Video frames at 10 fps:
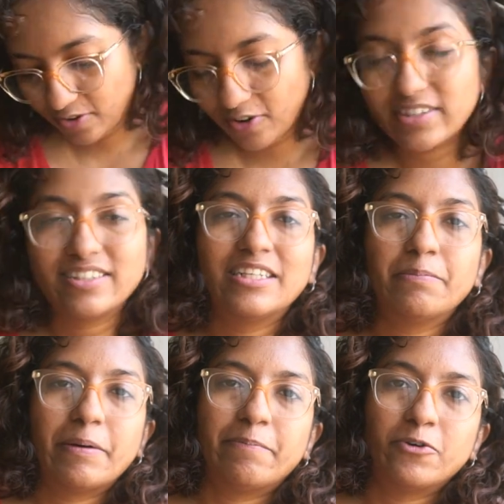Honestly,
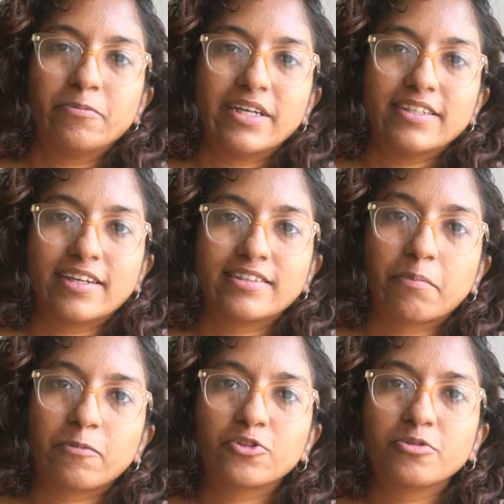peperomias are
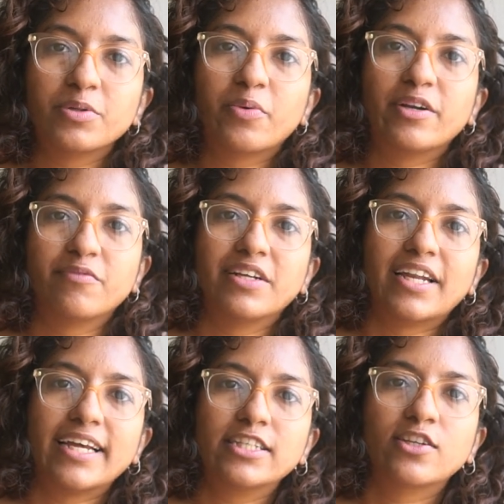supposed to be one of the
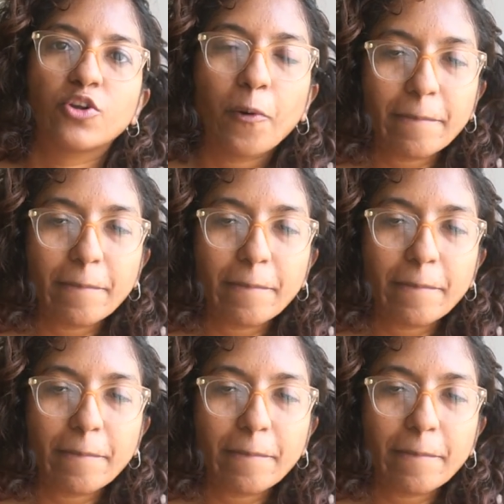nice low